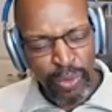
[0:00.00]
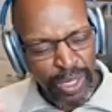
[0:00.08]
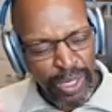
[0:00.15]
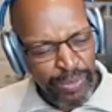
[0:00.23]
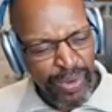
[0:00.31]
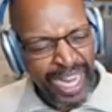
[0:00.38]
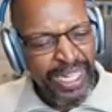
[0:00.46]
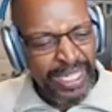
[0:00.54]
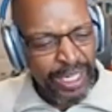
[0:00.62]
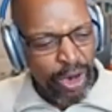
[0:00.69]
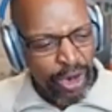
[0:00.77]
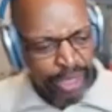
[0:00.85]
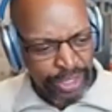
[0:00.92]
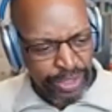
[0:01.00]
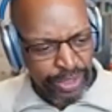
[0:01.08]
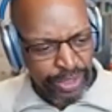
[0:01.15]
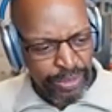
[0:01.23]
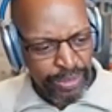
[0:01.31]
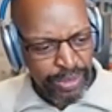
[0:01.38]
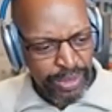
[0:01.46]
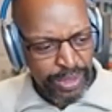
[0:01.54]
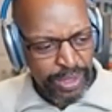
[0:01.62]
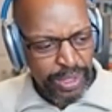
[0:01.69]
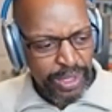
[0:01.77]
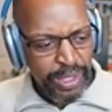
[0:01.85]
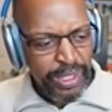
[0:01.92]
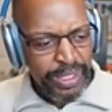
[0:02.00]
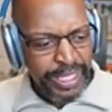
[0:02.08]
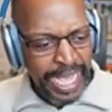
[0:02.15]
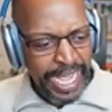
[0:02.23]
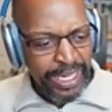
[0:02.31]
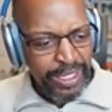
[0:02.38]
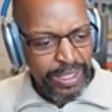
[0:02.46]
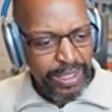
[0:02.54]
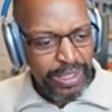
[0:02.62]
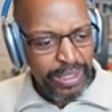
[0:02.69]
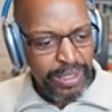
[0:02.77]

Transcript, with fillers: or would rightly argue that